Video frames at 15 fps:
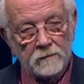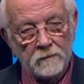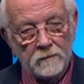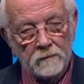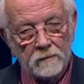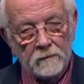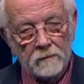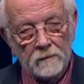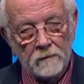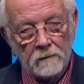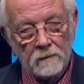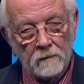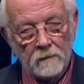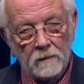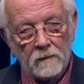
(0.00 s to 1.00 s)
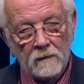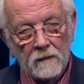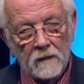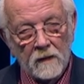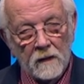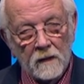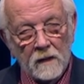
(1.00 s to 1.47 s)

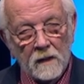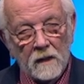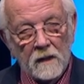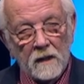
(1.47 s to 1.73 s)
[no speech]